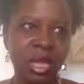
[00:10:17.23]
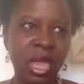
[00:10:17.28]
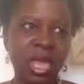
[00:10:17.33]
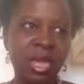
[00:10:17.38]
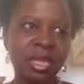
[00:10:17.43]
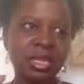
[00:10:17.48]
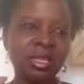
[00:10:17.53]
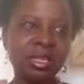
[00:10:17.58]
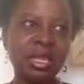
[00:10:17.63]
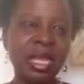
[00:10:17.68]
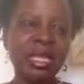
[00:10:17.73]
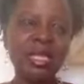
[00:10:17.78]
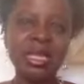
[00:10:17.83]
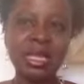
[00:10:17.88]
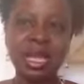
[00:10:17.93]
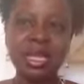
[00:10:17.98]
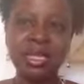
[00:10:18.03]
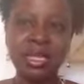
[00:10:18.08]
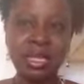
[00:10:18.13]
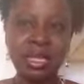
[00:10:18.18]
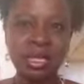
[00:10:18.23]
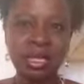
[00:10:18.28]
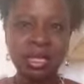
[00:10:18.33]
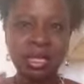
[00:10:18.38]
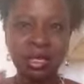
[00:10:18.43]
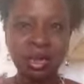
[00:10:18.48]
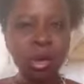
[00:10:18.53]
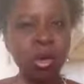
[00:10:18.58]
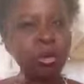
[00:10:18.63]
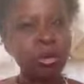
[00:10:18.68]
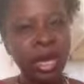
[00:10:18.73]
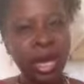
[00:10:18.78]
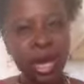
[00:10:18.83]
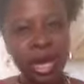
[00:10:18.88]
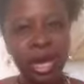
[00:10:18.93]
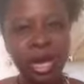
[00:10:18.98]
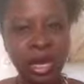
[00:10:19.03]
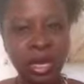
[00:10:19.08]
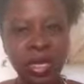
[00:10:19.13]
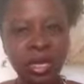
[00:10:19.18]
And it's not that I didn't know
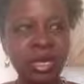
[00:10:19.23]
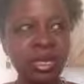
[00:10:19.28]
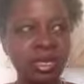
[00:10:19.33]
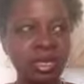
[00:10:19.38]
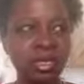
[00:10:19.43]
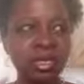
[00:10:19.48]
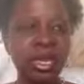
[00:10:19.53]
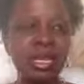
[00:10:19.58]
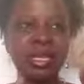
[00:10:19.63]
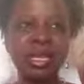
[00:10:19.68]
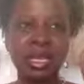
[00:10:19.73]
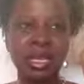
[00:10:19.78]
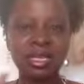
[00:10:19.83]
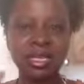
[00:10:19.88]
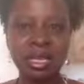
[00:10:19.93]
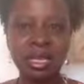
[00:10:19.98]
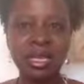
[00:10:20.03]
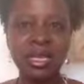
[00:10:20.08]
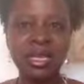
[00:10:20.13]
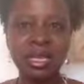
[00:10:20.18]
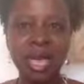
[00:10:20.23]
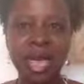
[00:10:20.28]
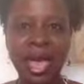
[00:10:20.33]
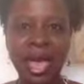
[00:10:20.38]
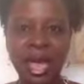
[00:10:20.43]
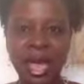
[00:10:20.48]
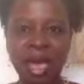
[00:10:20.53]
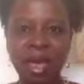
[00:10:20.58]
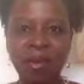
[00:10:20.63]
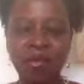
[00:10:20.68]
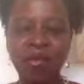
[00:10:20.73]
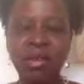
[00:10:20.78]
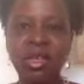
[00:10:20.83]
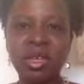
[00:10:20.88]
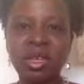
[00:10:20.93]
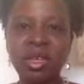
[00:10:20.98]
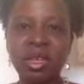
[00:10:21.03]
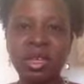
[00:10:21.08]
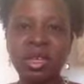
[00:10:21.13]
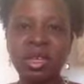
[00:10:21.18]
God. And it's not that I didn't have
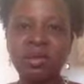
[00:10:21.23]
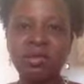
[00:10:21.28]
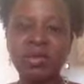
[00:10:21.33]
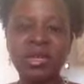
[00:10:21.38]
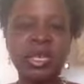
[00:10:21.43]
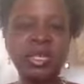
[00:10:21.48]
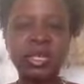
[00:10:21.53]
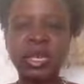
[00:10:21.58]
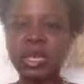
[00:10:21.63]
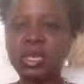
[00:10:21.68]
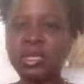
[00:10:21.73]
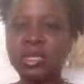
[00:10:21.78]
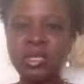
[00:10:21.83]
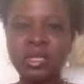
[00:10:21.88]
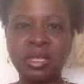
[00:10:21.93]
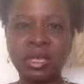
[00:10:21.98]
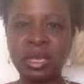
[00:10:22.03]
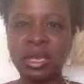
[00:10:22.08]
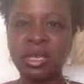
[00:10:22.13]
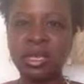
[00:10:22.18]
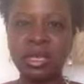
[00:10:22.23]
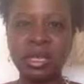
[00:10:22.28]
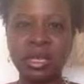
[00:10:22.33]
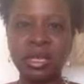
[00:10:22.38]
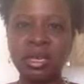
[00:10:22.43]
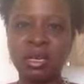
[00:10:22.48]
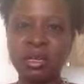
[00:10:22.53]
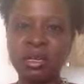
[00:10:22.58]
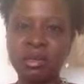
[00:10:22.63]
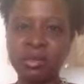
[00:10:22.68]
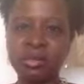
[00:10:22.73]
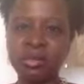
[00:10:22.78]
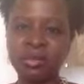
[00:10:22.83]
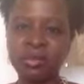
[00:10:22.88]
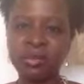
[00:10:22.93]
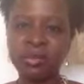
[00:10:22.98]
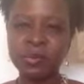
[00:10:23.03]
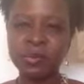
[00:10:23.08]
an understanding of